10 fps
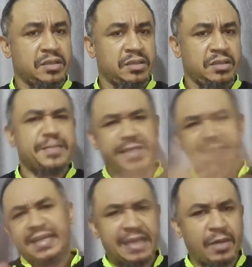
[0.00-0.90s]
Let's be
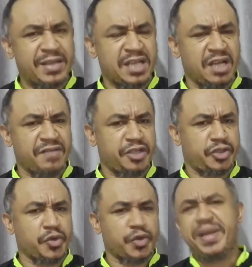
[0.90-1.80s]
telling ourselves the
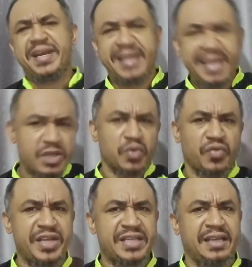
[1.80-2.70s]
truth. Do we need to
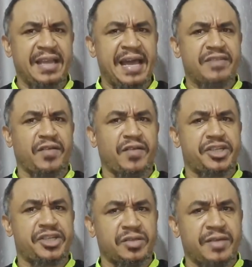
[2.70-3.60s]
risk the lives of our
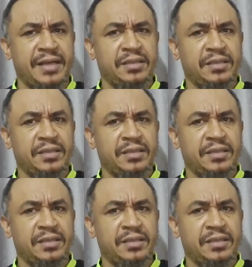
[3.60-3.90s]
children?